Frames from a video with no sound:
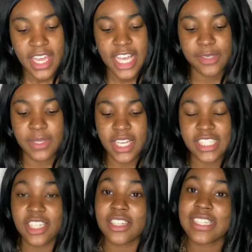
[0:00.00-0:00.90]
is because
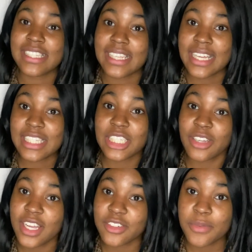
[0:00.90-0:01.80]
there are 6
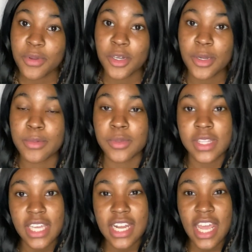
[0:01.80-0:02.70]
graduate programs
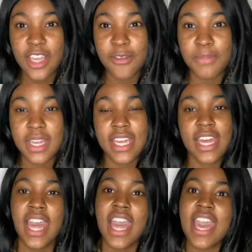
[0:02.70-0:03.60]
within AUP,